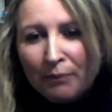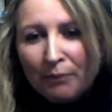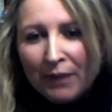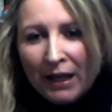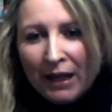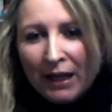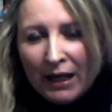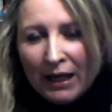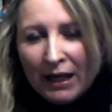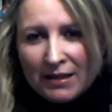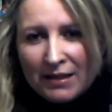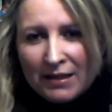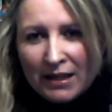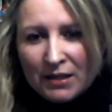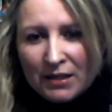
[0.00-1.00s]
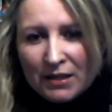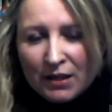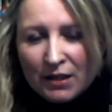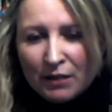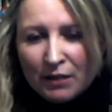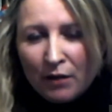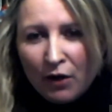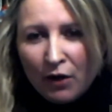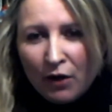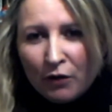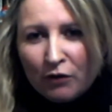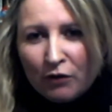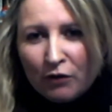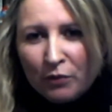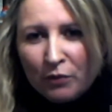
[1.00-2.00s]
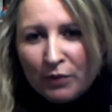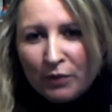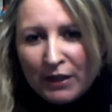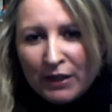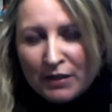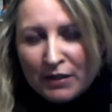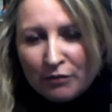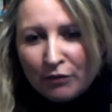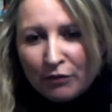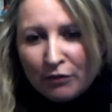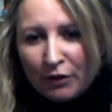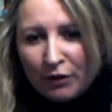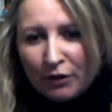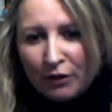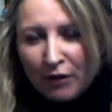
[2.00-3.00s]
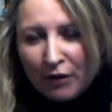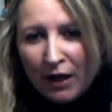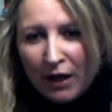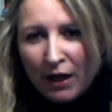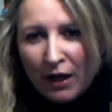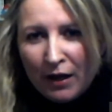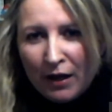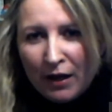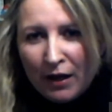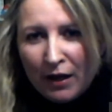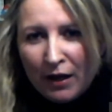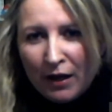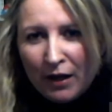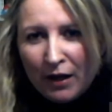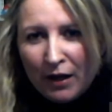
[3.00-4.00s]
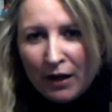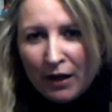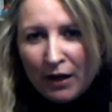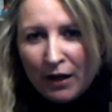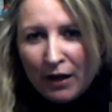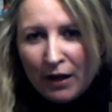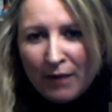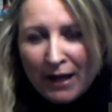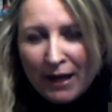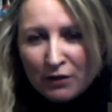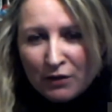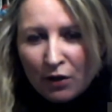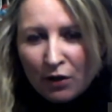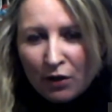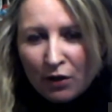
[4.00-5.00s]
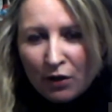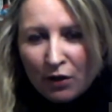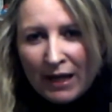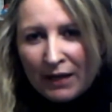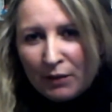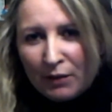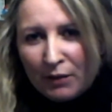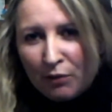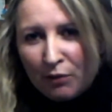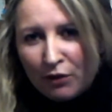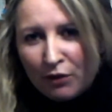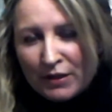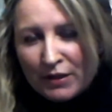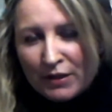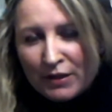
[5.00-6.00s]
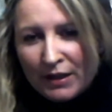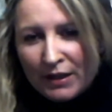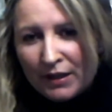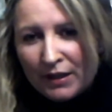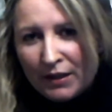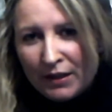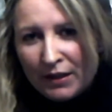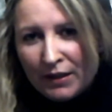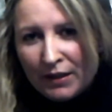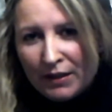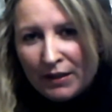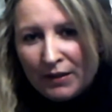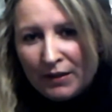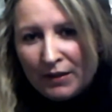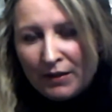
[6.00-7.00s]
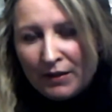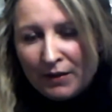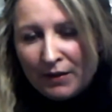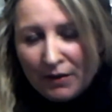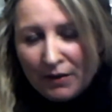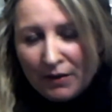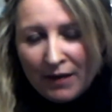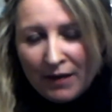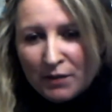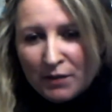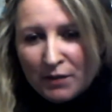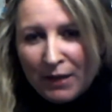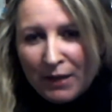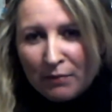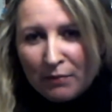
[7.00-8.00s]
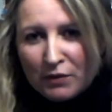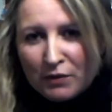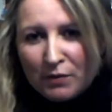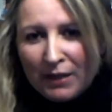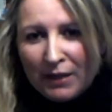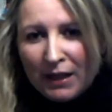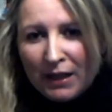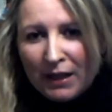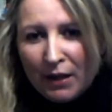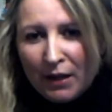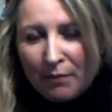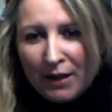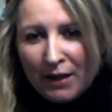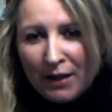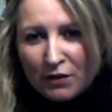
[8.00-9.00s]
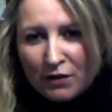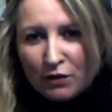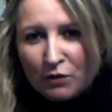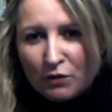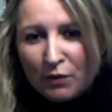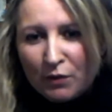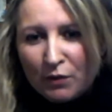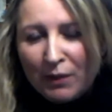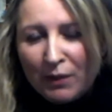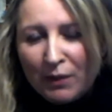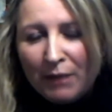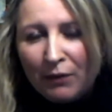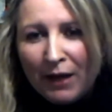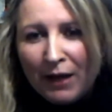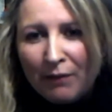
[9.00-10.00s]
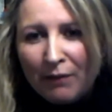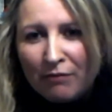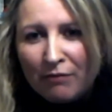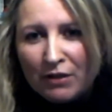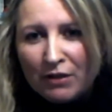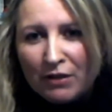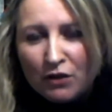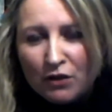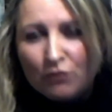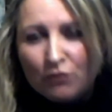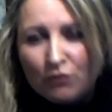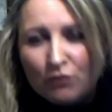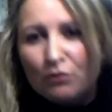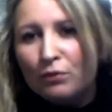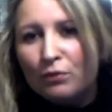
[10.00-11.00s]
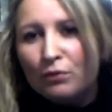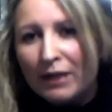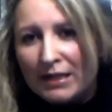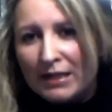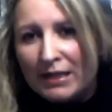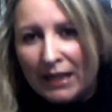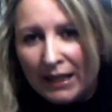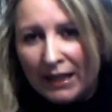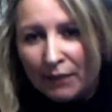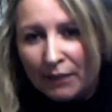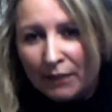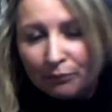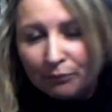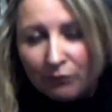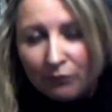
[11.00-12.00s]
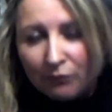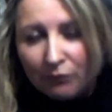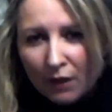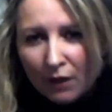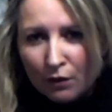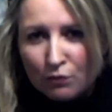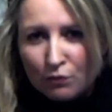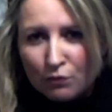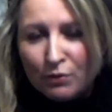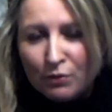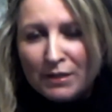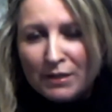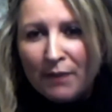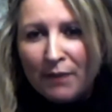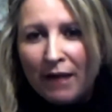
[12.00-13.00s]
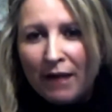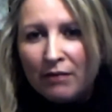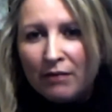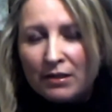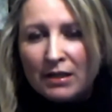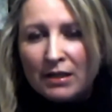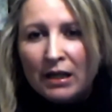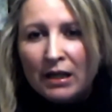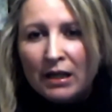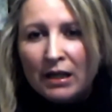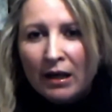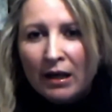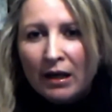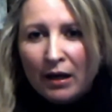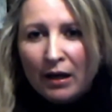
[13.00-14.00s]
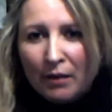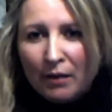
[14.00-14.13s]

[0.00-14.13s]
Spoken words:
in the sense that a lot of companies are full of how to achieve goals and the products that are there to be able to be passed on to other people. However, it's not always clear, not always apparent